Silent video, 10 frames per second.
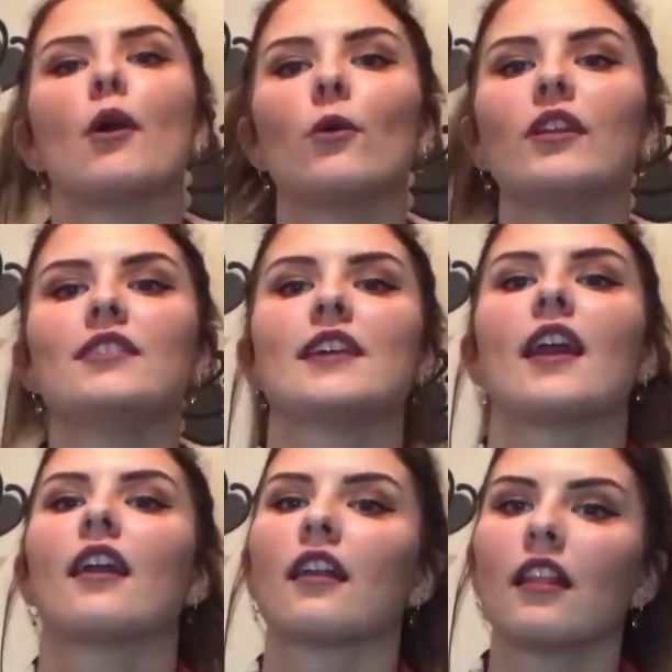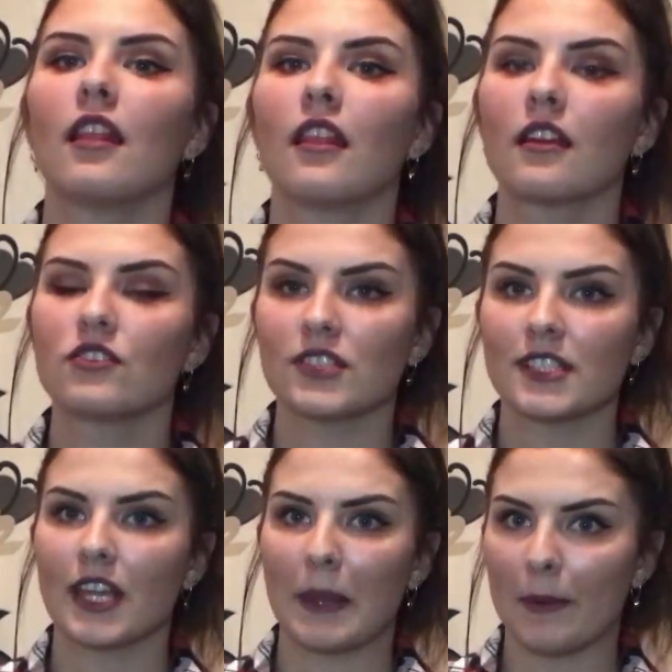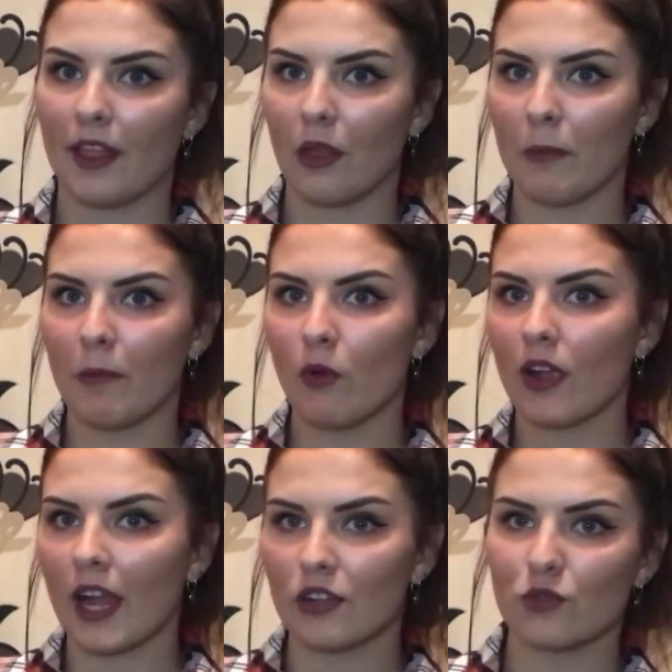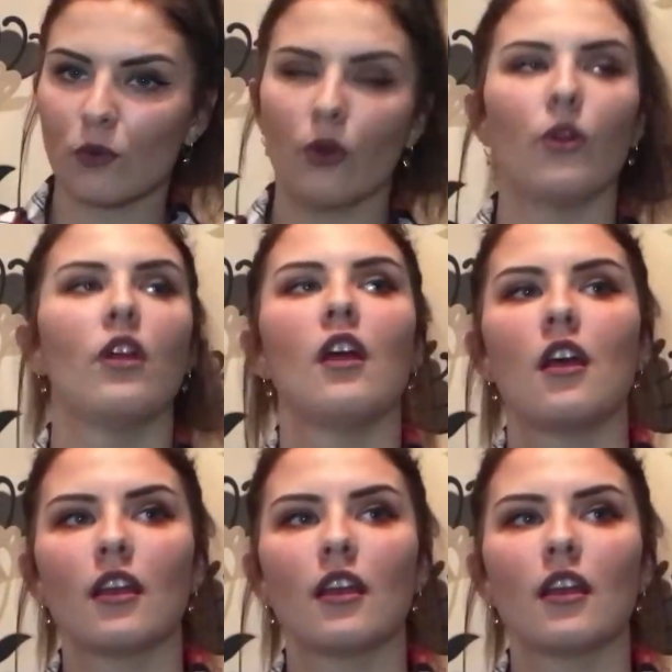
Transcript: ponytail just to keep it a little bit more casual,